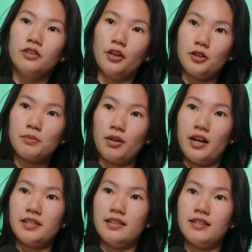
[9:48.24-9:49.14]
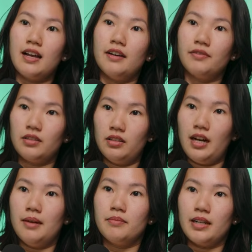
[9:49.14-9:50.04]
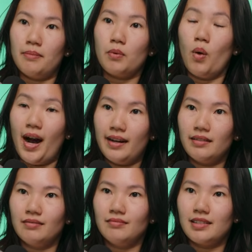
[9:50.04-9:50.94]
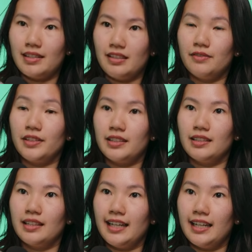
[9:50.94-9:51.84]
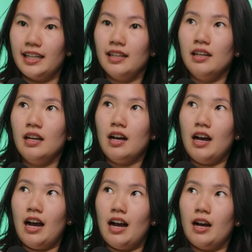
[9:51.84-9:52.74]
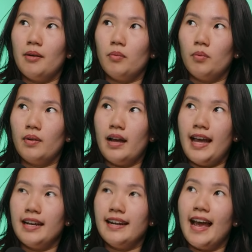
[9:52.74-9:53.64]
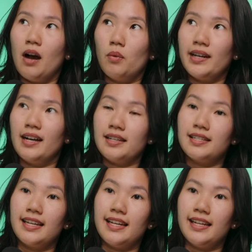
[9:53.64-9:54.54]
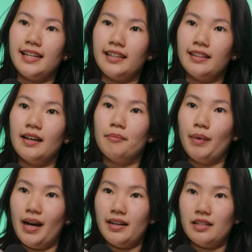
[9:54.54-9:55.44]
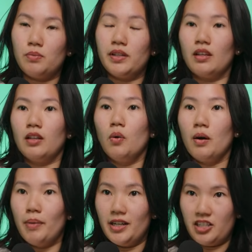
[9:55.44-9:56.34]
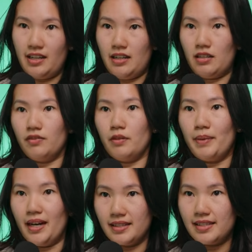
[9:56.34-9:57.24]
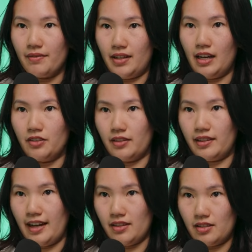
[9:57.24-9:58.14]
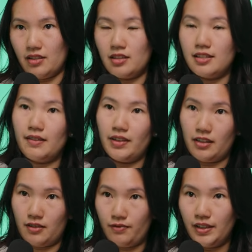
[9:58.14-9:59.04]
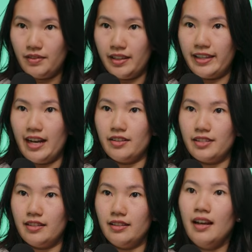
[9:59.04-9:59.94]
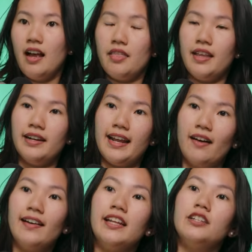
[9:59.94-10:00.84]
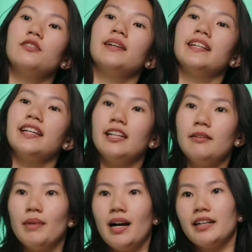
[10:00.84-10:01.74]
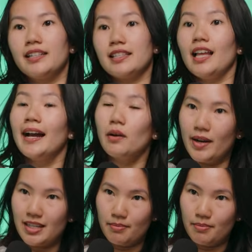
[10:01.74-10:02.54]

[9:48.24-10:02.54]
Those prices have climbed up quite significantly. And now we are seeing that buyers with a lower budget end of about 700,000 to 750,000, they're now entering in markets like West